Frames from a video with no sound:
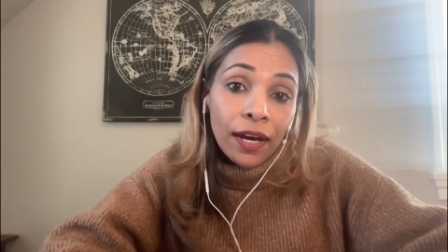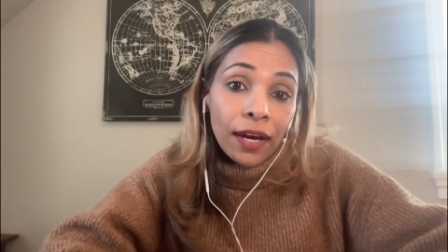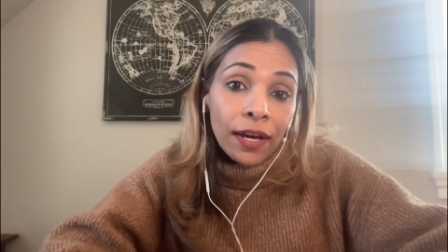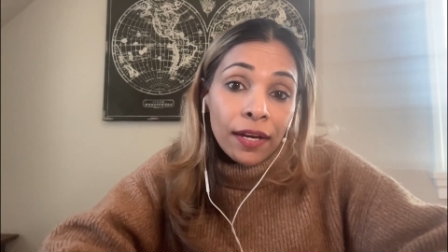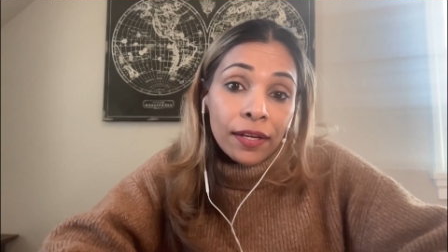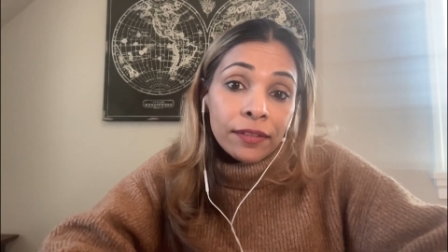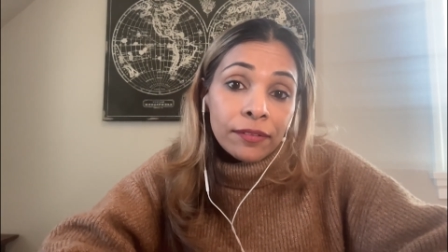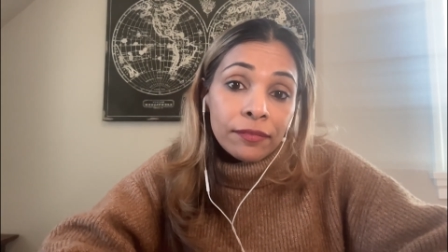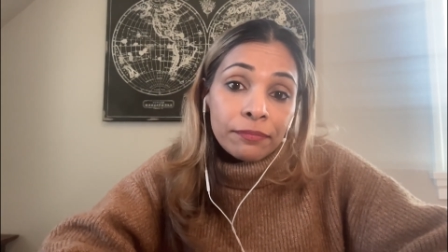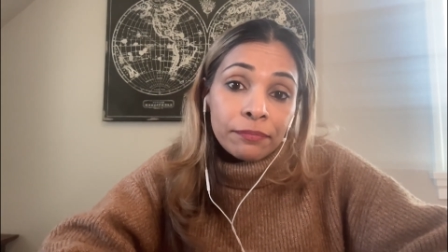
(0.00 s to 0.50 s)

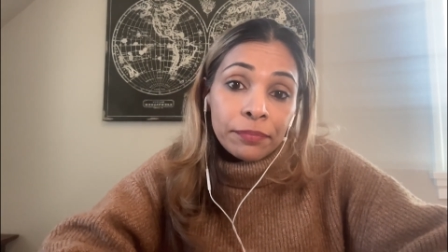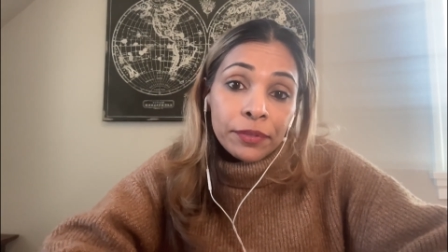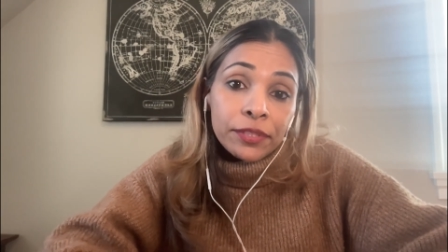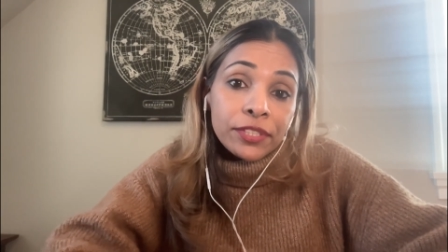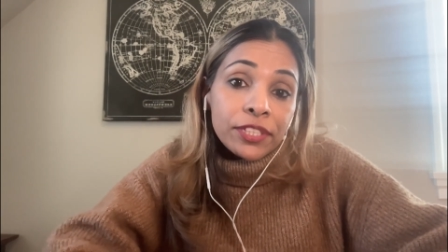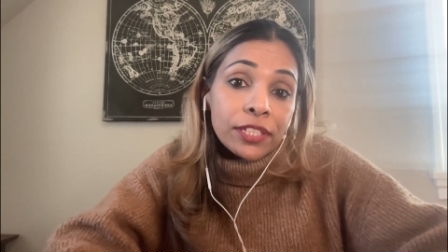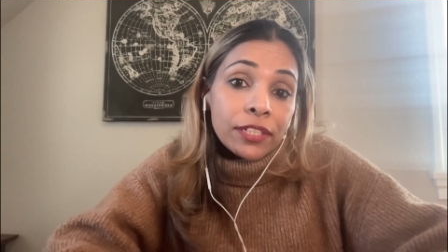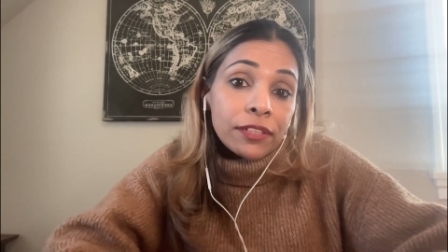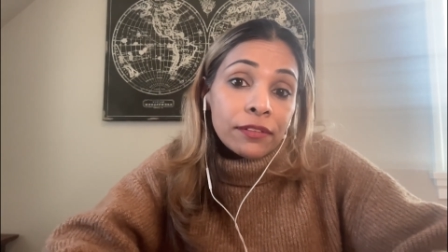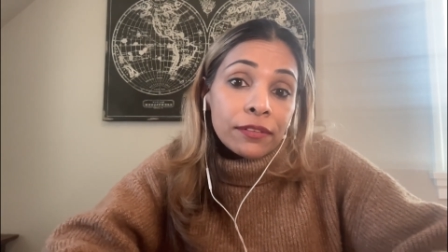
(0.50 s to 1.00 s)
I
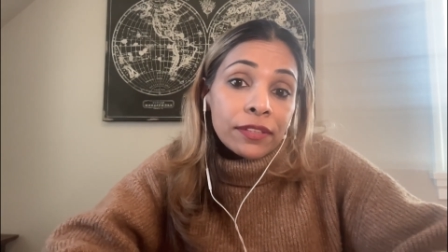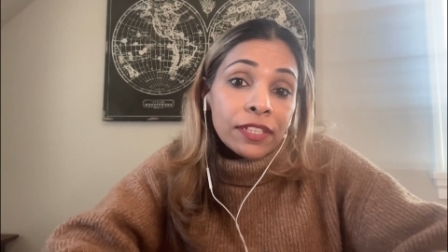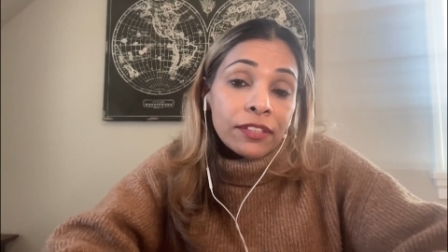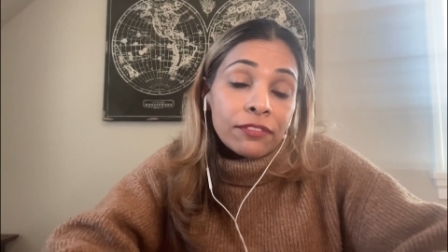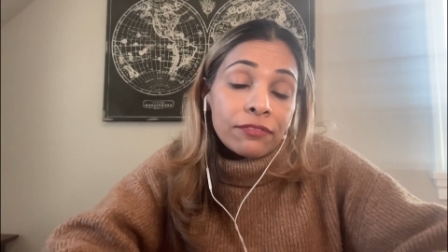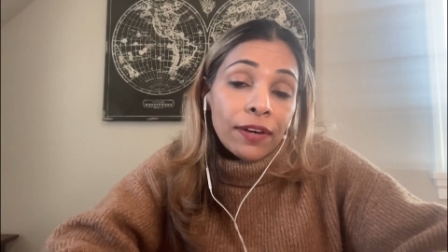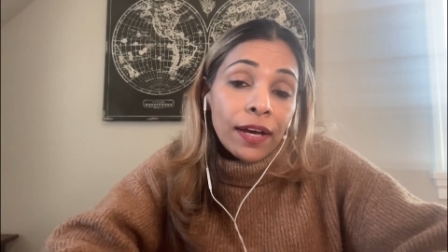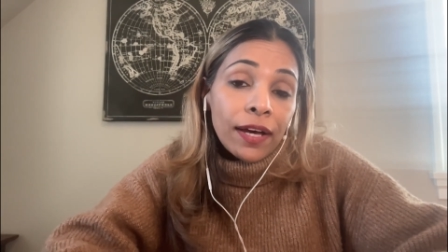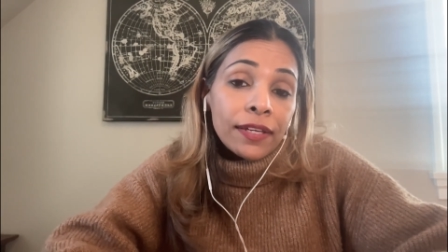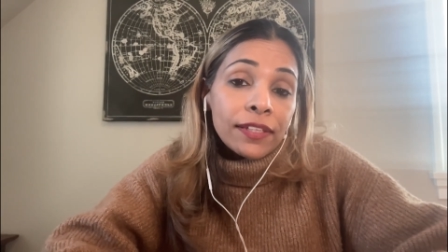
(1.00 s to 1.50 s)
particularly
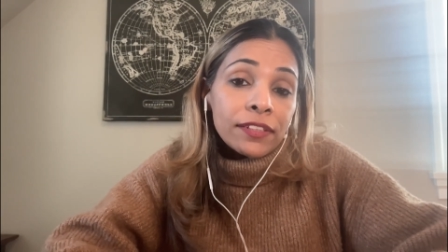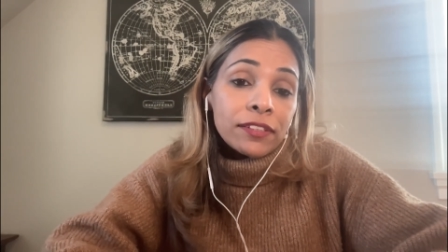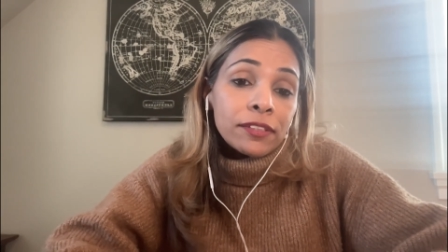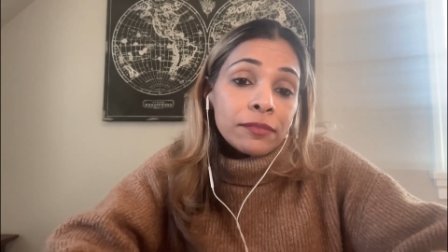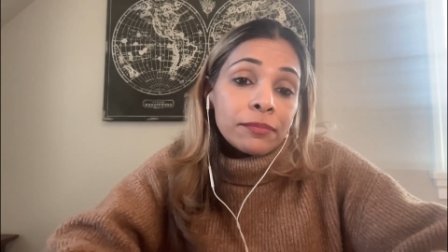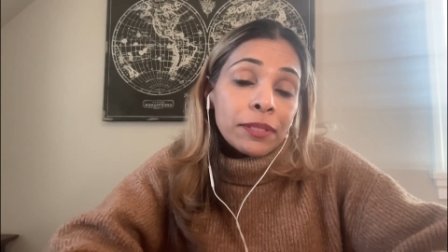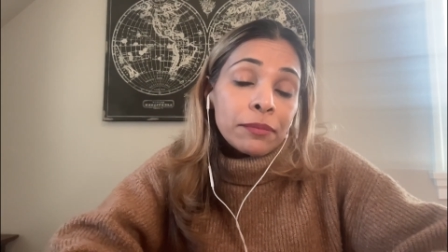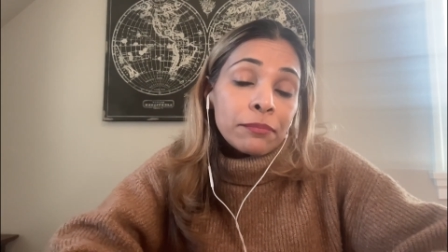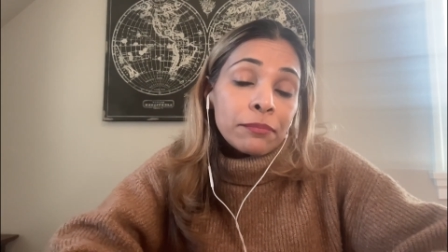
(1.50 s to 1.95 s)
find to be